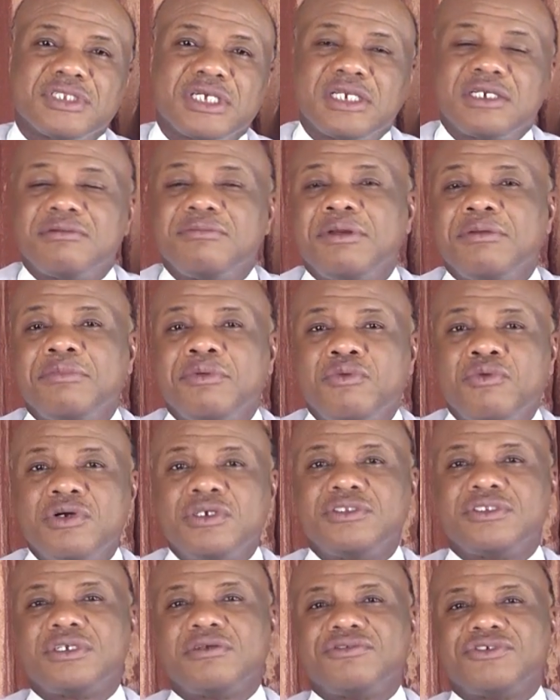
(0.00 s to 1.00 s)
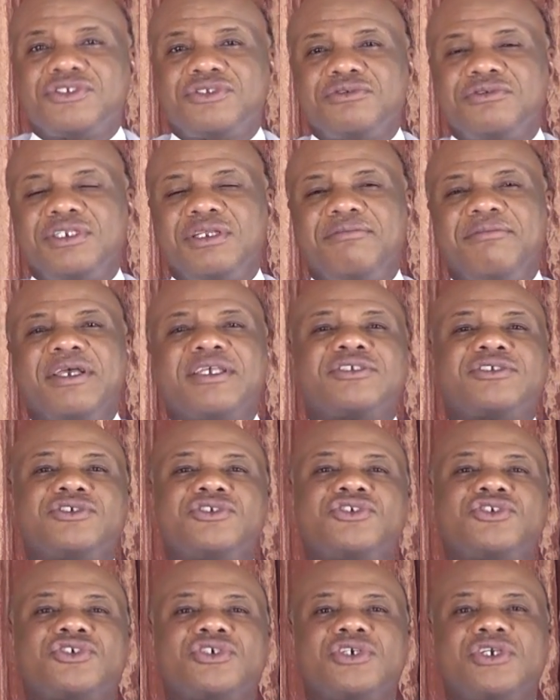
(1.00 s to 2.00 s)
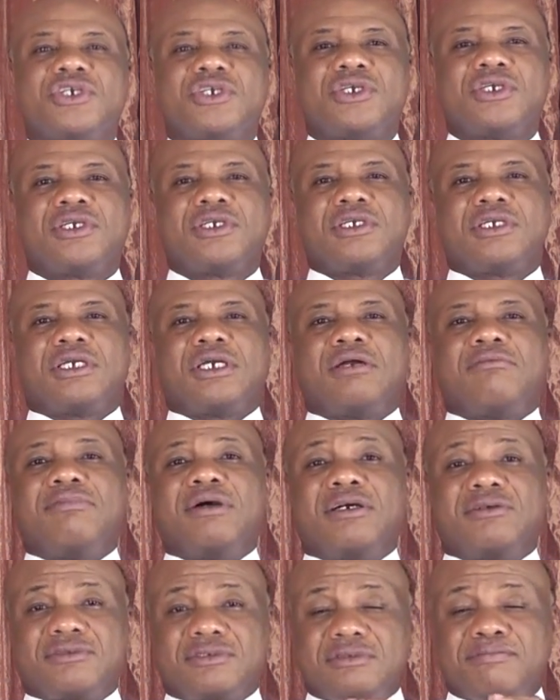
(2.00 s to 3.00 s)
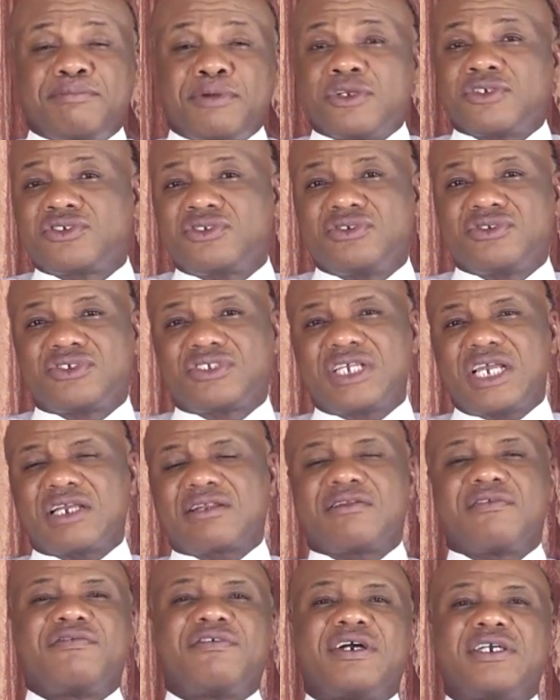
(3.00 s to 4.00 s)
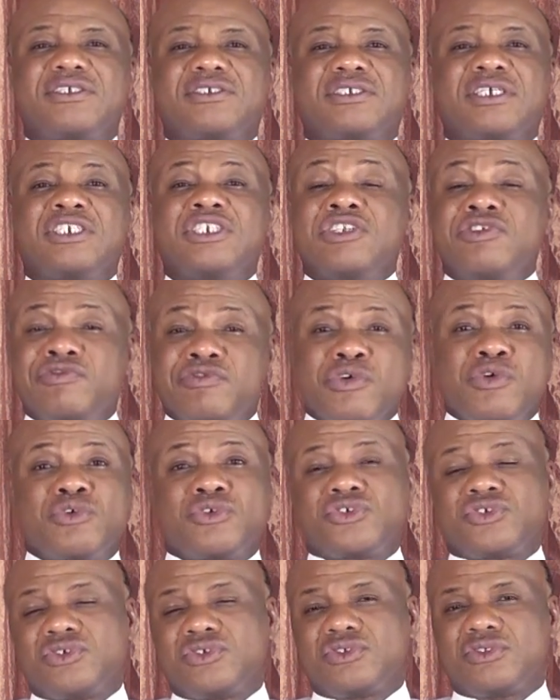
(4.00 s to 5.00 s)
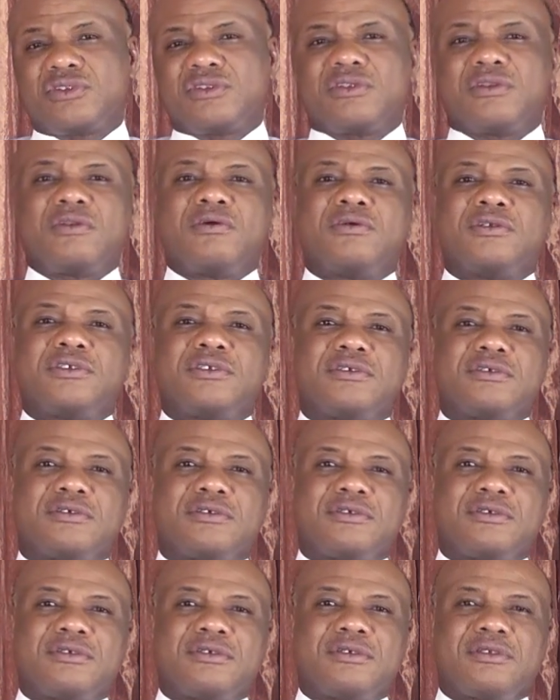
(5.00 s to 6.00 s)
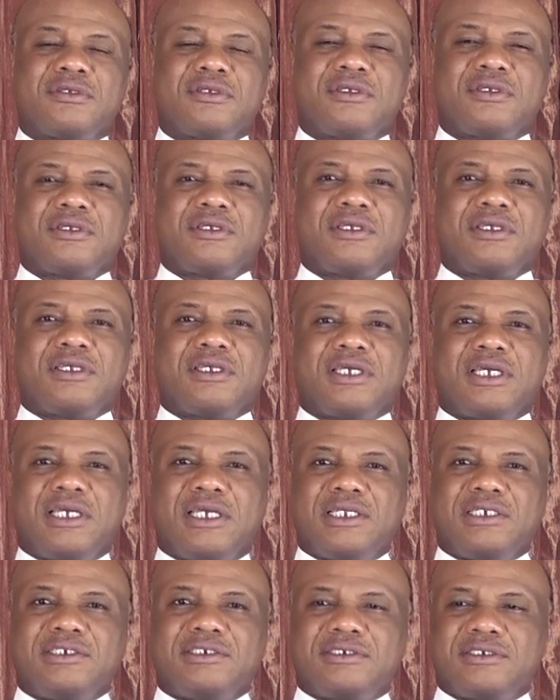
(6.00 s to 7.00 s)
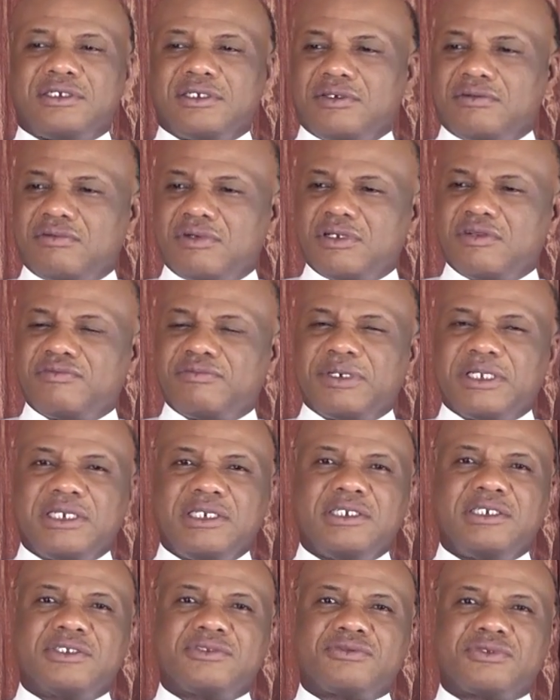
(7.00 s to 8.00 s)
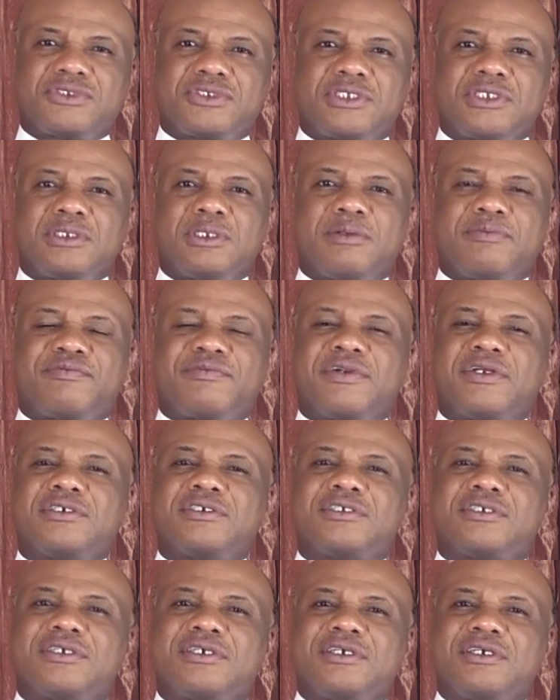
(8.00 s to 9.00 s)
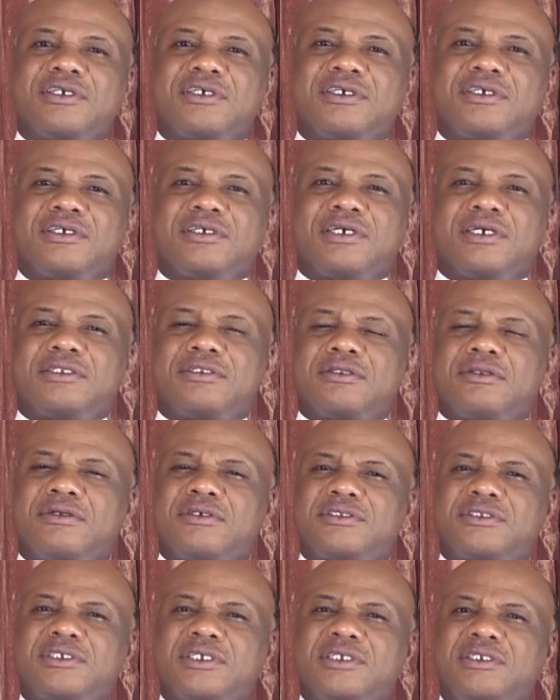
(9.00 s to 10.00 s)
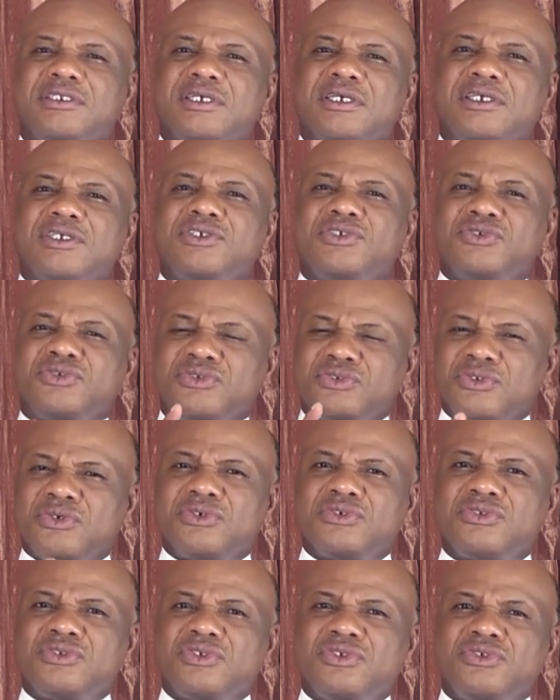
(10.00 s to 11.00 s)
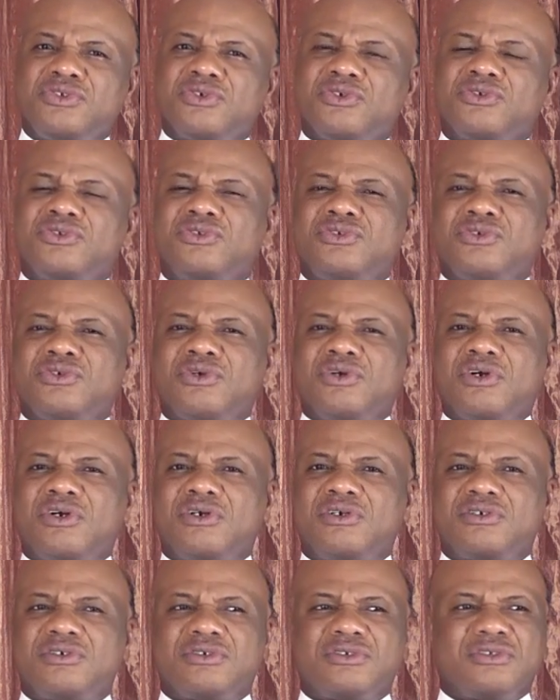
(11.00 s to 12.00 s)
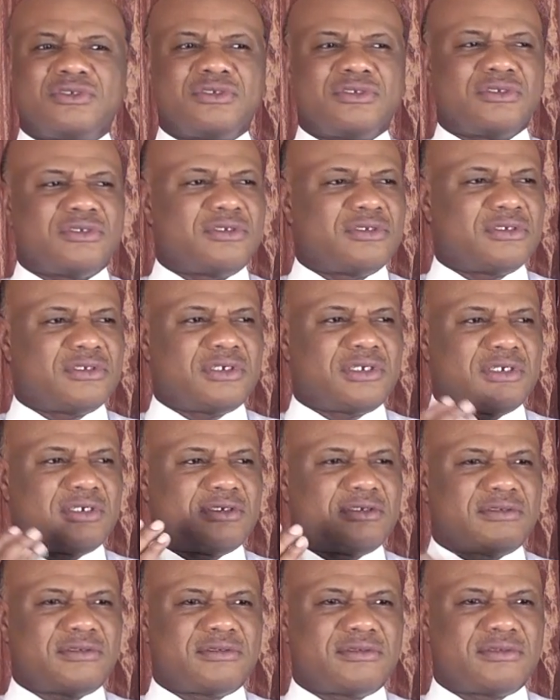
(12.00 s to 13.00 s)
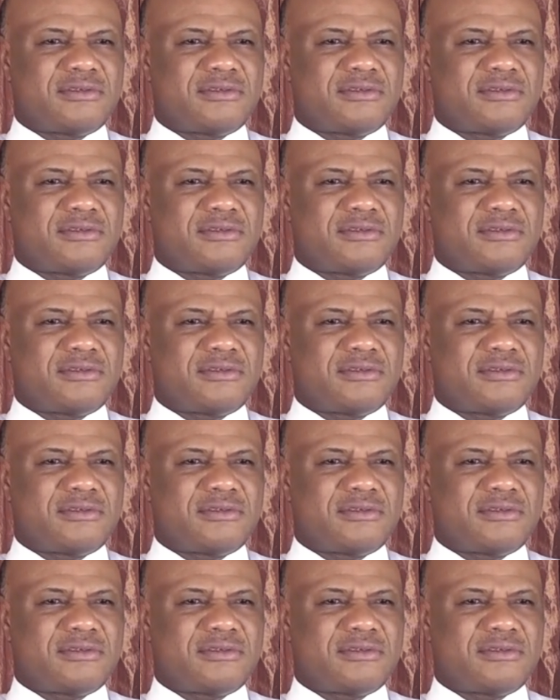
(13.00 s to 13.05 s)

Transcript: I remember once I was doing a message about personal sacrifice and devotion to the Lord. And one of my leaders was sitting up front, and the Lord said, You know, your, are uh,